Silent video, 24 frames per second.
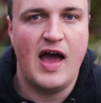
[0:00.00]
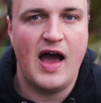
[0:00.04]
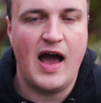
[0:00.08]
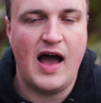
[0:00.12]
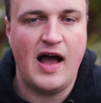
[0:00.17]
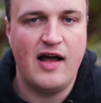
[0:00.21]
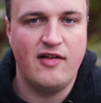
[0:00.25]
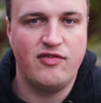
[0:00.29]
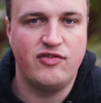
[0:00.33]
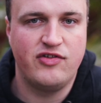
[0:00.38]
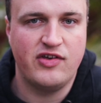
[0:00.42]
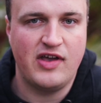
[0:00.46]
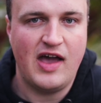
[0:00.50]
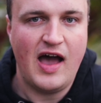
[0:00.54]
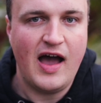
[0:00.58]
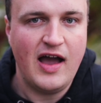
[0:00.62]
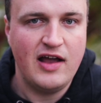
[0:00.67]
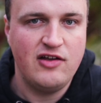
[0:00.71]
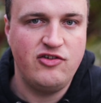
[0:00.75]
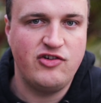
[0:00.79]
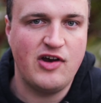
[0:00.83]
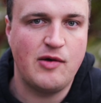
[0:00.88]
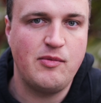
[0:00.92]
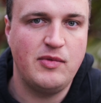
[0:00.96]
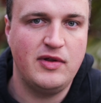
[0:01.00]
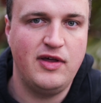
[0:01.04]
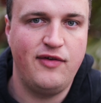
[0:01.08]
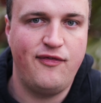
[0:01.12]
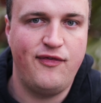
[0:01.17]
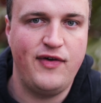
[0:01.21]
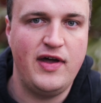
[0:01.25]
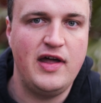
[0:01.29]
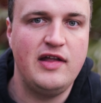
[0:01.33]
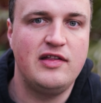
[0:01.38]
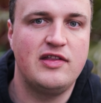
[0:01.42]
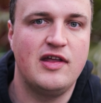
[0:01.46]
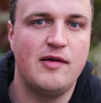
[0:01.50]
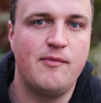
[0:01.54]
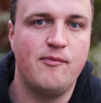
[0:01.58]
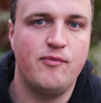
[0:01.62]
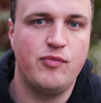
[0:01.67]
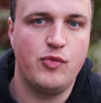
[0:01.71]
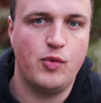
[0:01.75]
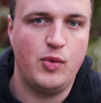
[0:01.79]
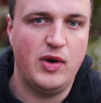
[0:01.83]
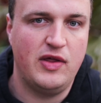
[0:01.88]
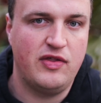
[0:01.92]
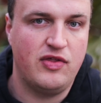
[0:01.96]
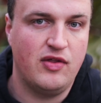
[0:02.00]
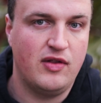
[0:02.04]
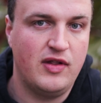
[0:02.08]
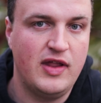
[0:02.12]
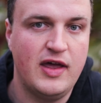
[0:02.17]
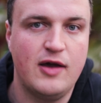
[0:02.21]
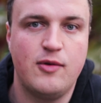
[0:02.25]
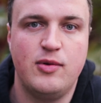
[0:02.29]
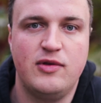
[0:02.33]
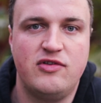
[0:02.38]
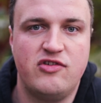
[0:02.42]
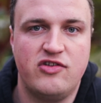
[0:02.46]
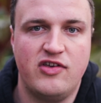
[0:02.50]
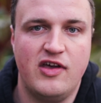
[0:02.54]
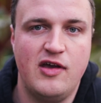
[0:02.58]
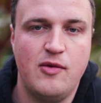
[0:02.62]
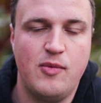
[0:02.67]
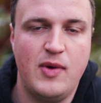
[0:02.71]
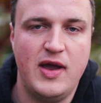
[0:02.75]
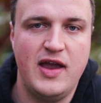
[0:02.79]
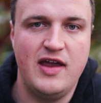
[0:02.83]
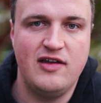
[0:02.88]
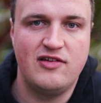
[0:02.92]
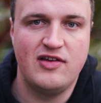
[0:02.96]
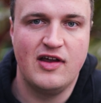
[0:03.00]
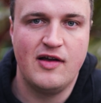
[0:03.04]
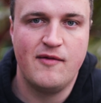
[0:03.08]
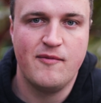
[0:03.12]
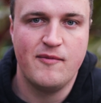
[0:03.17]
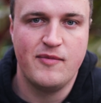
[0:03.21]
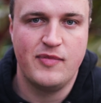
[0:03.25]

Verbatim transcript: And I generally feed them with liquid seaweed.